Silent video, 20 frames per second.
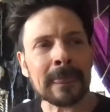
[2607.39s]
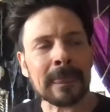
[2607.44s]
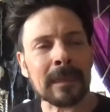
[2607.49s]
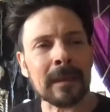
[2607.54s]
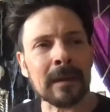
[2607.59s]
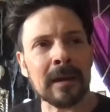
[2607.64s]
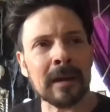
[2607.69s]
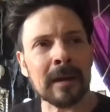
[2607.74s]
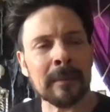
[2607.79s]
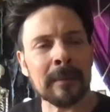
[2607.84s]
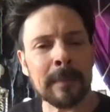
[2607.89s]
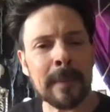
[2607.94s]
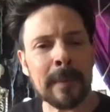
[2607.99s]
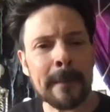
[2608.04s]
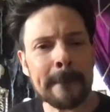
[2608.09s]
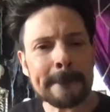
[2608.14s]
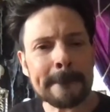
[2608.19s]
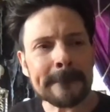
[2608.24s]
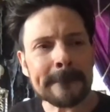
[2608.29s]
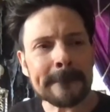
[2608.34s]

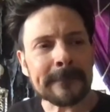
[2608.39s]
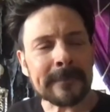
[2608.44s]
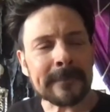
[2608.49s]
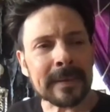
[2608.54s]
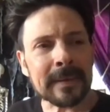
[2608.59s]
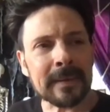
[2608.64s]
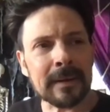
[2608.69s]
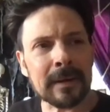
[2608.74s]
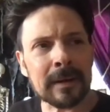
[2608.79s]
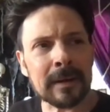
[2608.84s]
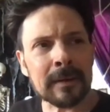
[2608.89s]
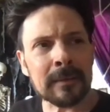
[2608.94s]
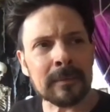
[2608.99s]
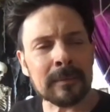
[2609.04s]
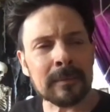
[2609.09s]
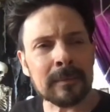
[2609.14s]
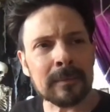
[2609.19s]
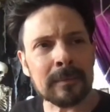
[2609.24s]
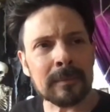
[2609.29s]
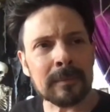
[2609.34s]

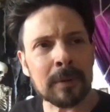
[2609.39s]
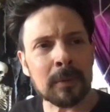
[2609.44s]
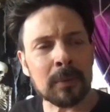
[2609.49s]
But